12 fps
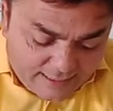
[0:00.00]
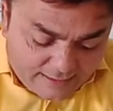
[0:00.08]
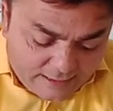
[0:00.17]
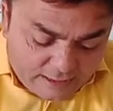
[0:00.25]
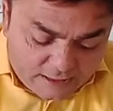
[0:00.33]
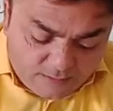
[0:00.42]

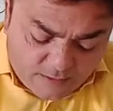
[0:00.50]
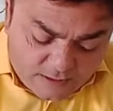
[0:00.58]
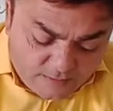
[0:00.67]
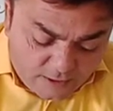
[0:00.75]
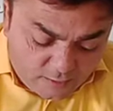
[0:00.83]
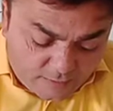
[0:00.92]
then it is
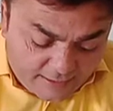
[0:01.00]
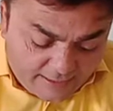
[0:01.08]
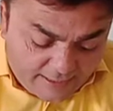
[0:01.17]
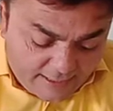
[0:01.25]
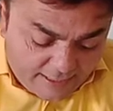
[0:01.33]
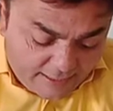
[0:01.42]
possible to
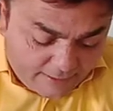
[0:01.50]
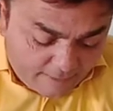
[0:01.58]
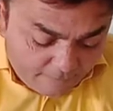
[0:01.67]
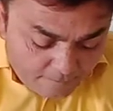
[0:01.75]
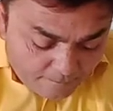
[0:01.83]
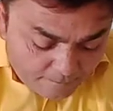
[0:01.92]

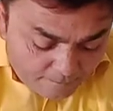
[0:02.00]
create